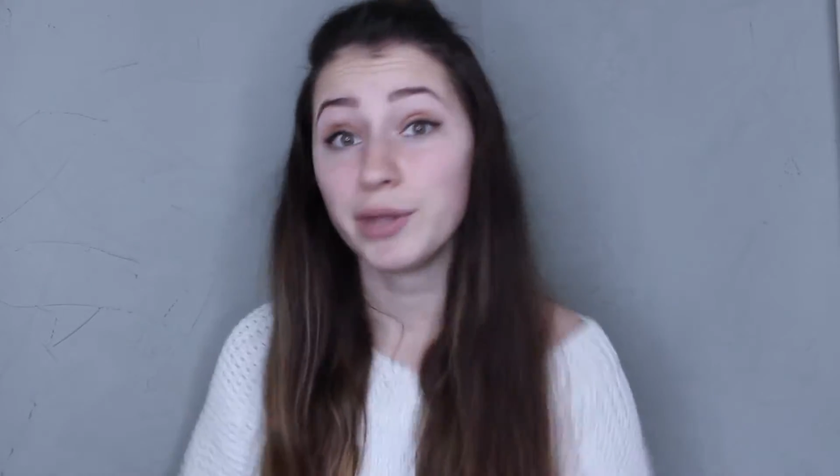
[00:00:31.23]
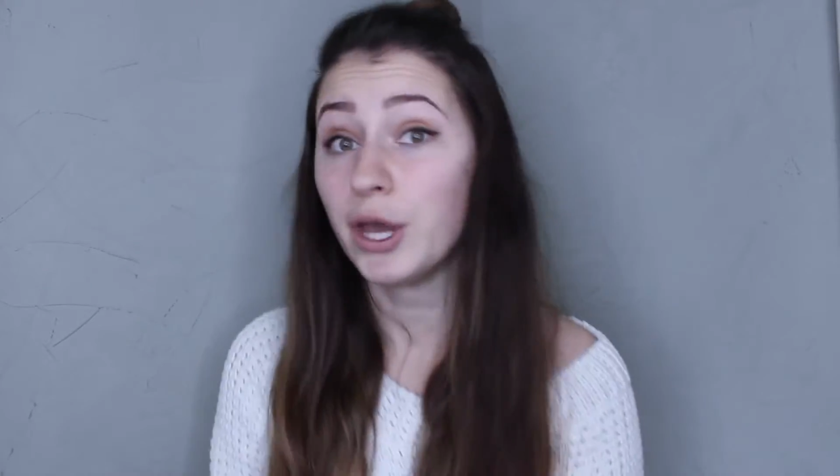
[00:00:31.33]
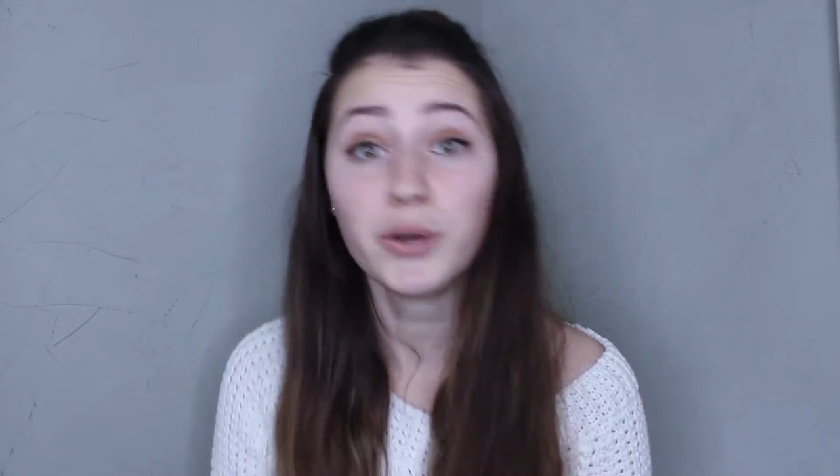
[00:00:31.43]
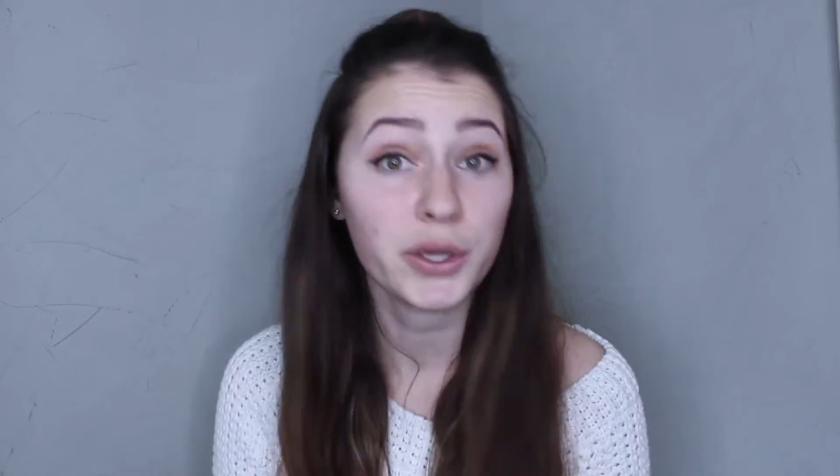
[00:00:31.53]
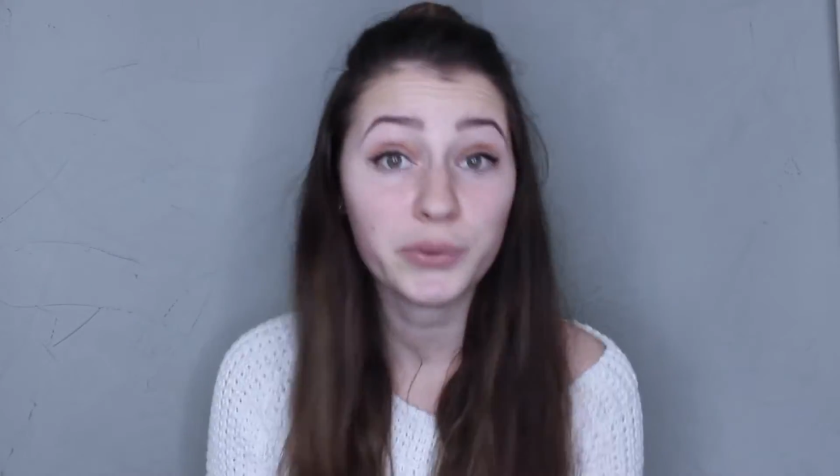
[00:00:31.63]

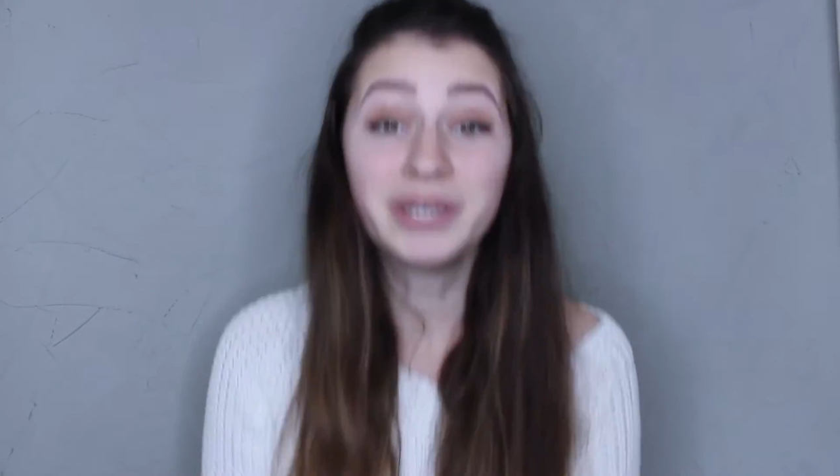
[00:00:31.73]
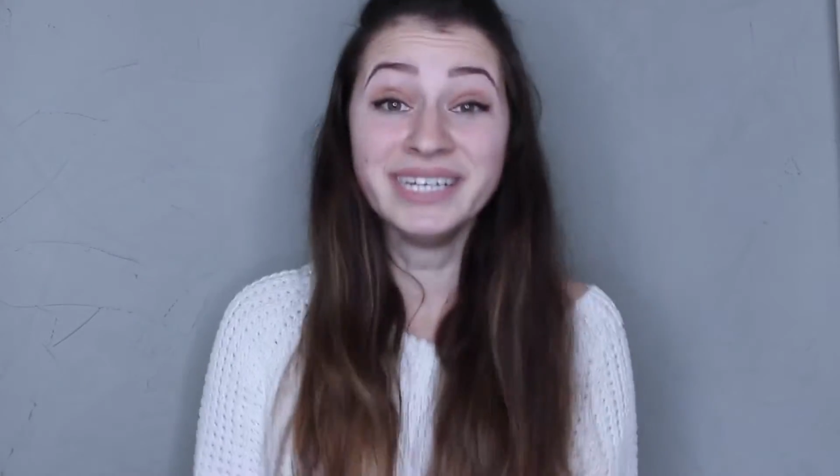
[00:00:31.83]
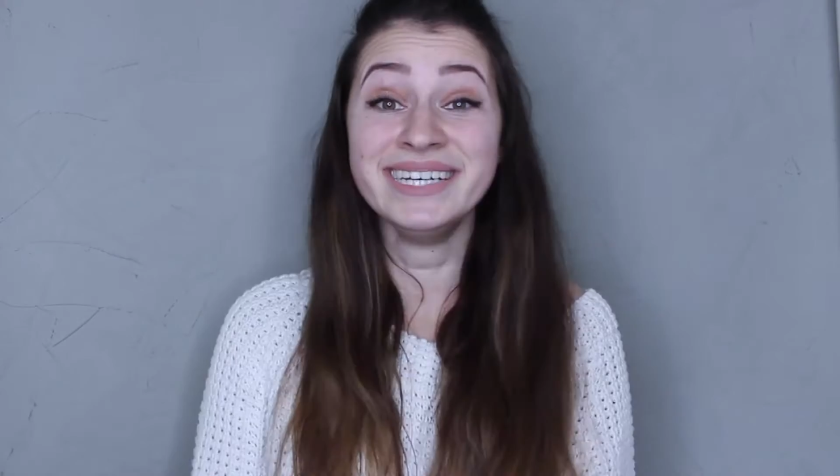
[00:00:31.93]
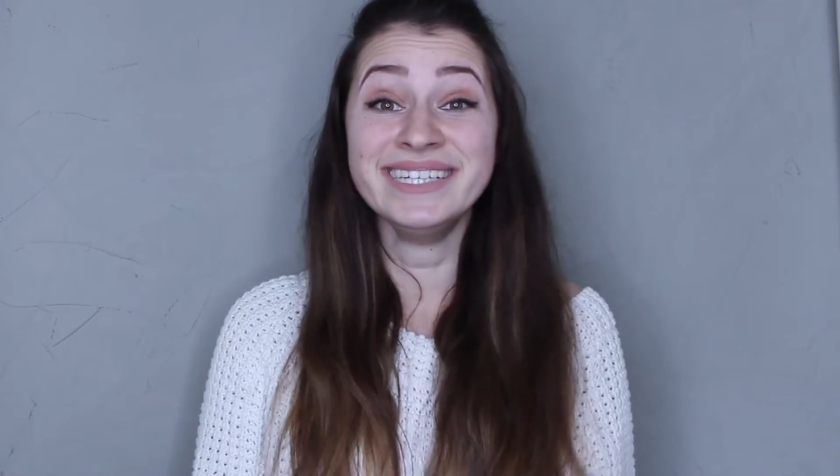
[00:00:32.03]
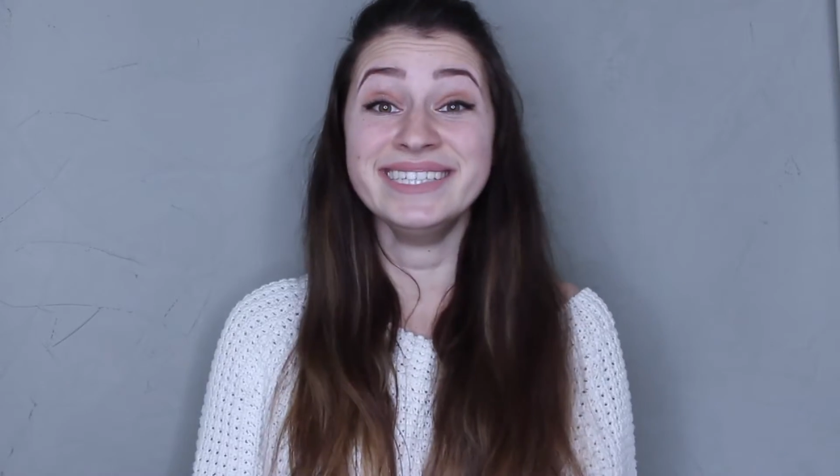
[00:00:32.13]
without you.
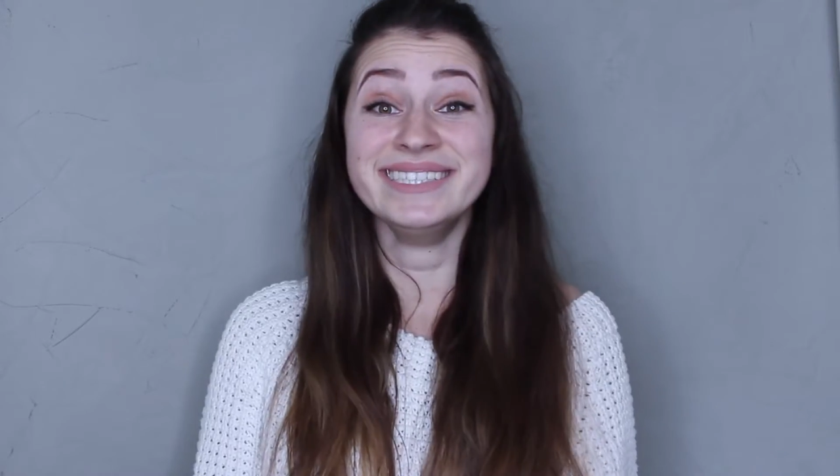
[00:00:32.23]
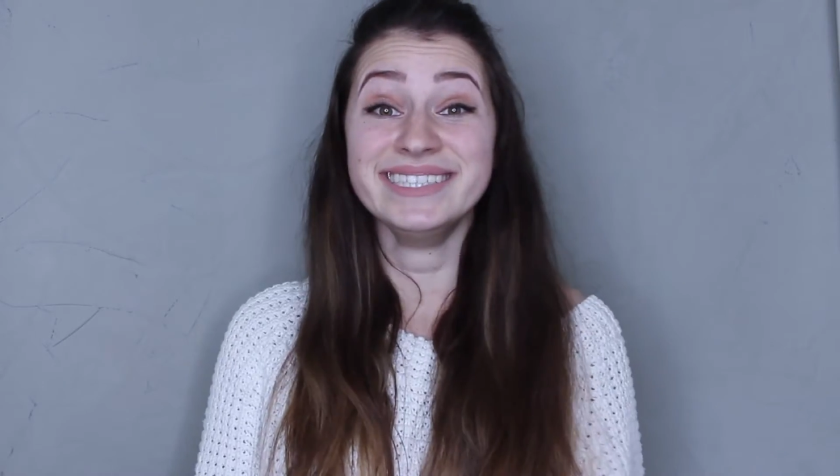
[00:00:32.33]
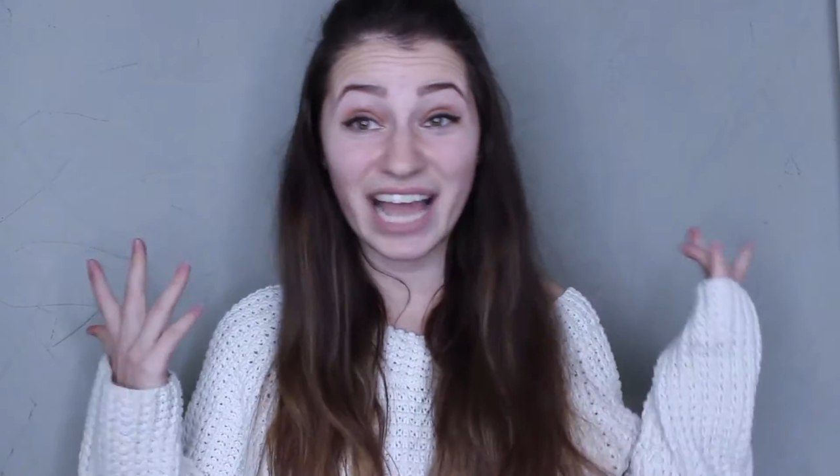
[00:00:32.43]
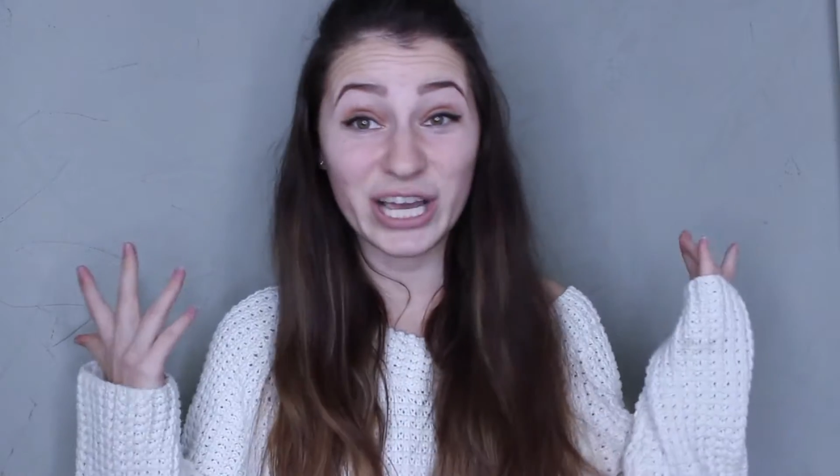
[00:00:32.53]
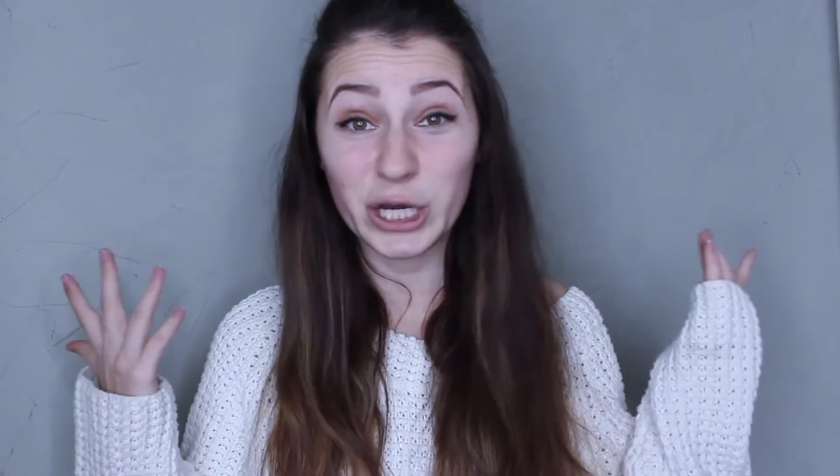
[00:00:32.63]
I